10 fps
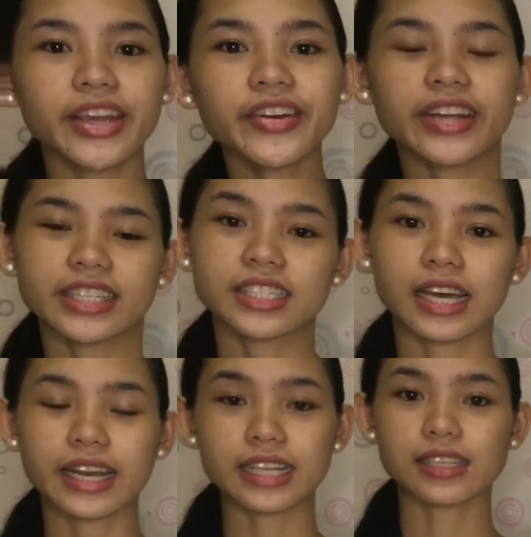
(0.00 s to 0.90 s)
is an
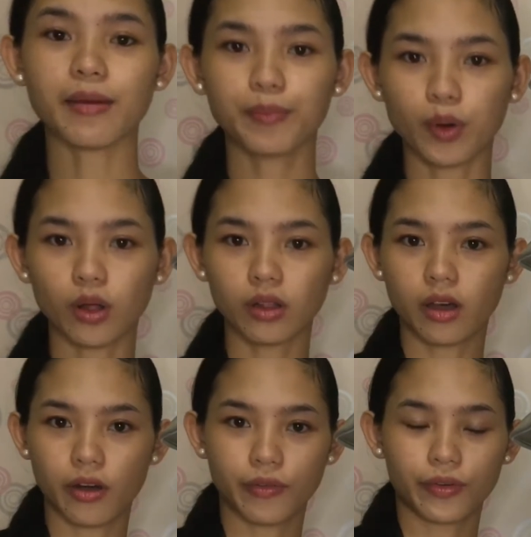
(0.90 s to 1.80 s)
example
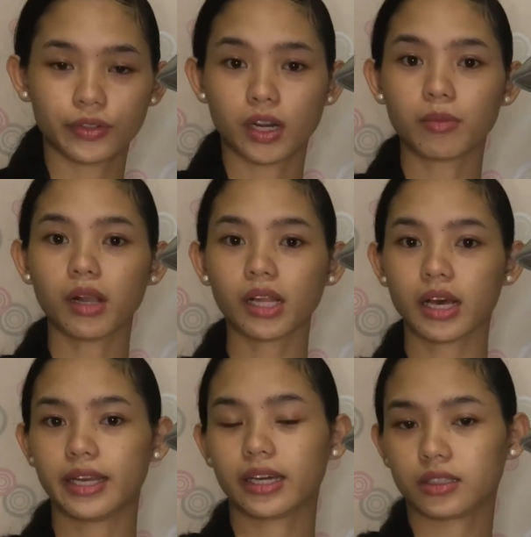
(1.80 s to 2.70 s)
of thermal
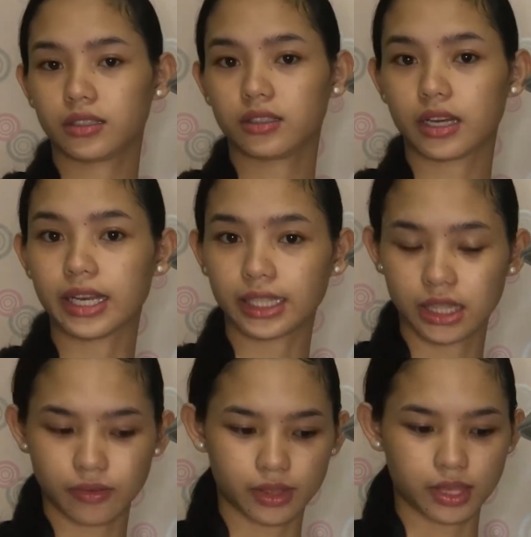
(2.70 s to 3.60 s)

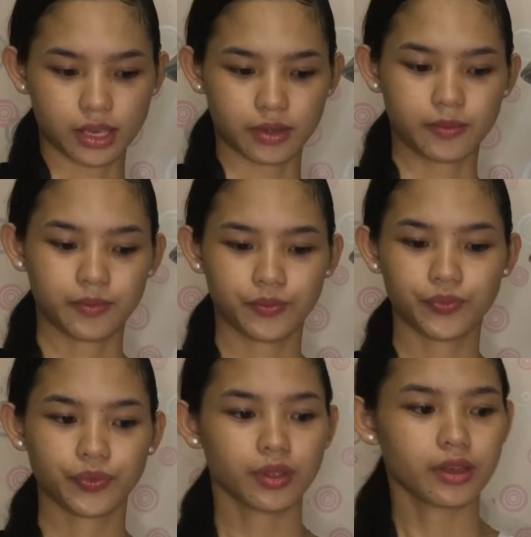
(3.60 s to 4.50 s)
conductivity.
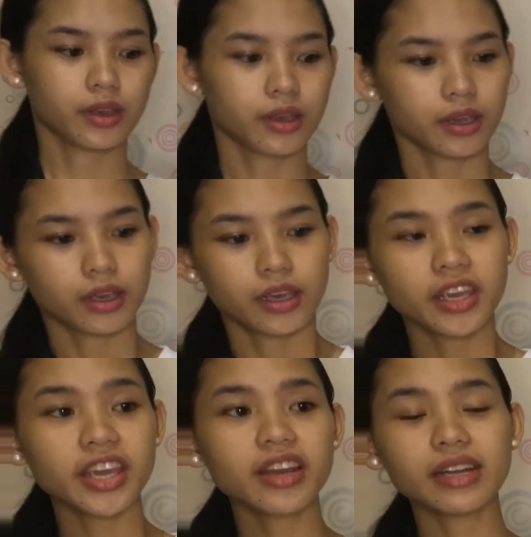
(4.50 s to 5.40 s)

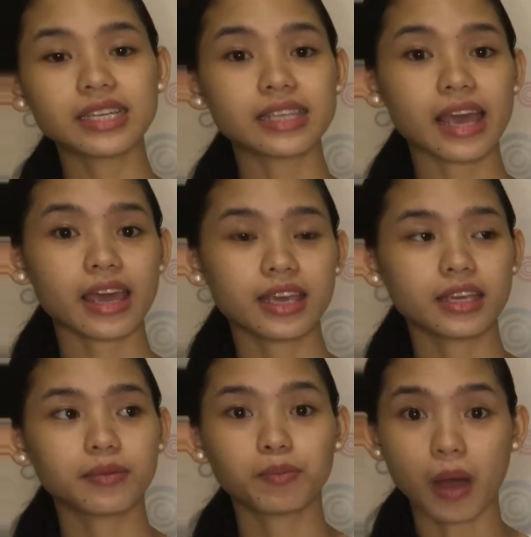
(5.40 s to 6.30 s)
Here is a
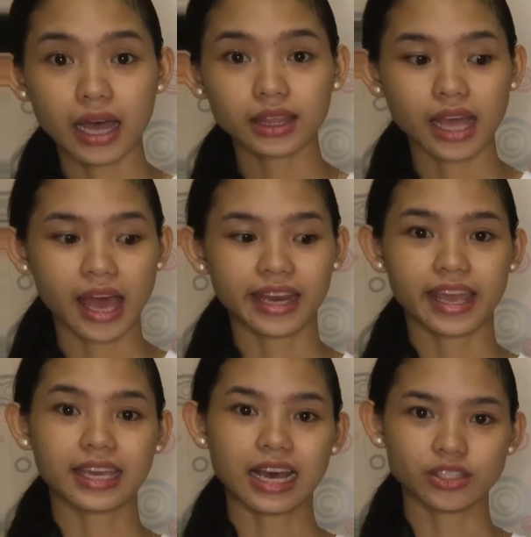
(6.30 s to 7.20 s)
pot and a
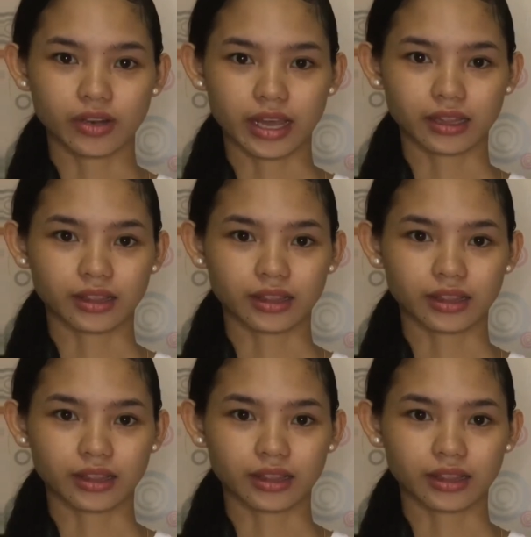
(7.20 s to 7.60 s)
gasoline.